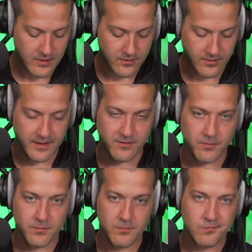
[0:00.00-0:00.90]
So that's
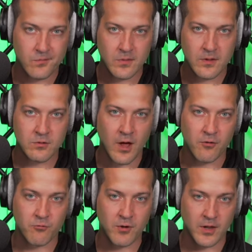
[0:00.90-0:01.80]

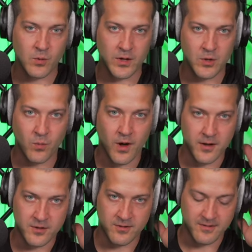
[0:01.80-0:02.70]
not really what you
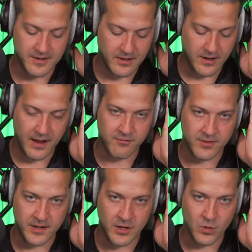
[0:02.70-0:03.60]
want, just to hear
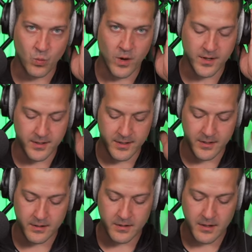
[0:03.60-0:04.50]
everything out of one
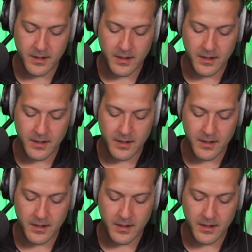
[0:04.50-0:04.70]
ear.